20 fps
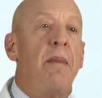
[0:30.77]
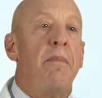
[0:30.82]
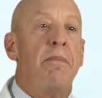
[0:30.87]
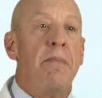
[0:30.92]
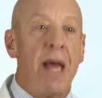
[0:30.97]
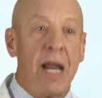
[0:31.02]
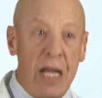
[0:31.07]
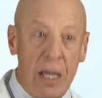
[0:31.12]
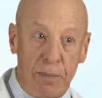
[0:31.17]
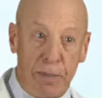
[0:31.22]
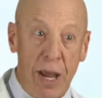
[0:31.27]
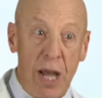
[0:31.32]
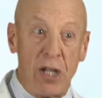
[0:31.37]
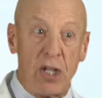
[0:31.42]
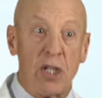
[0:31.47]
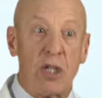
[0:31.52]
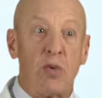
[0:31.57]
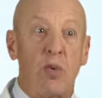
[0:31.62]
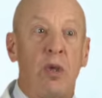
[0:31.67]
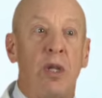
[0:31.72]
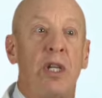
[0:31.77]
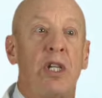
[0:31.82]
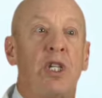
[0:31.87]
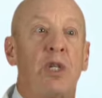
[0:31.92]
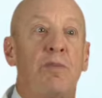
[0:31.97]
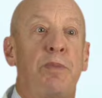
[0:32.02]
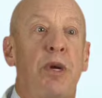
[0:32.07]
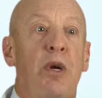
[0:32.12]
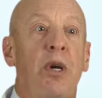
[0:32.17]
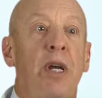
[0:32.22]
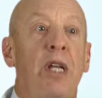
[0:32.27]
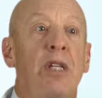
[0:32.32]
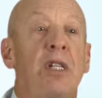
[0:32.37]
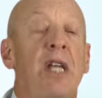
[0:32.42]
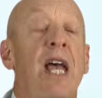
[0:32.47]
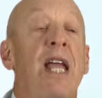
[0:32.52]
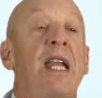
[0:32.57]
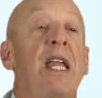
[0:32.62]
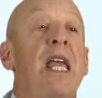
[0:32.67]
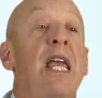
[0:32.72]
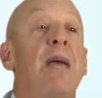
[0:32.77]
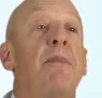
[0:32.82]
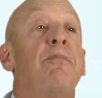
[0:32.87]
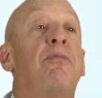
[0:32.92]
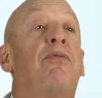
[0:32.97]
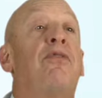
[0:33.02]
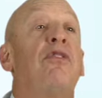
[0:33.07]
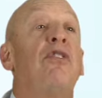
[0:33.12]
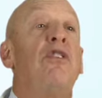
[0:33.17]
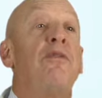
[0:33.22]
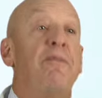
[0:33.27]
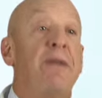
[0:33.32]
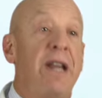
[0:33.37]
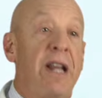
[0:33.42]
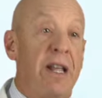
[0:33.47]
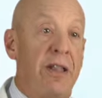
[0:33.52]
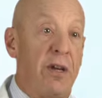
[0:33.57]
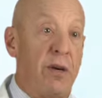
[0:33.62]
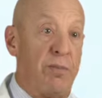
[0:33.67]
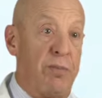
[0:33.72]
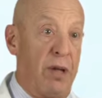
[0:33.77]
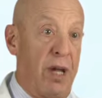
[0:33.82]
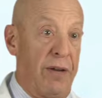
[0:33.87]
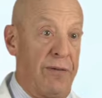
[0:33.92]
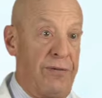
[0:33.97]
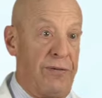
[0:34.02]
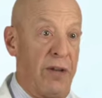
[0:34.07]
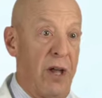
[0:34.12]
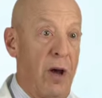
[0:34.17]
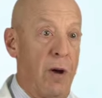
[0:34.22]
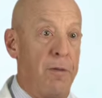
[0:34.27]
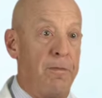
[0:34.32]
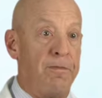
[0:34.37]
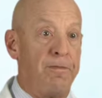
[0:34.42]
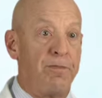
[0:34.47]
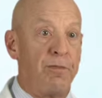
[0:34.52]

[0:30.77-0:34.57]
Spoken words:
many patients will experience an improvement in their blood flow.